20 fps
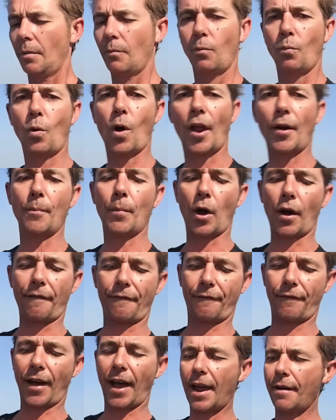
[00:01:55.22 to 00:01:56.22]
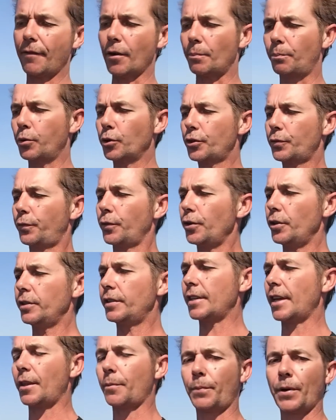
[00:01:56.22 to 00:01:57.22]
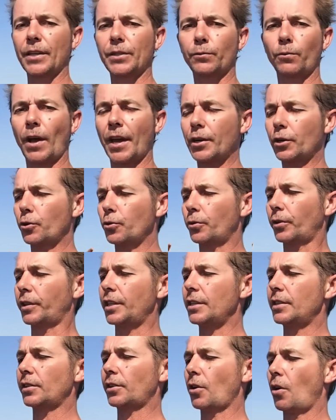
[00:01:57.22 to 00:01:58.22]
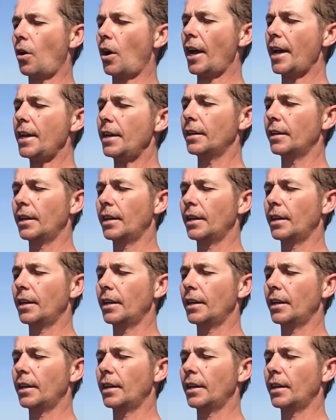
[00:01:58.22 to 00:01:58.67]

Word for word: One of my favourite bush foods. Now the best way to cook this guy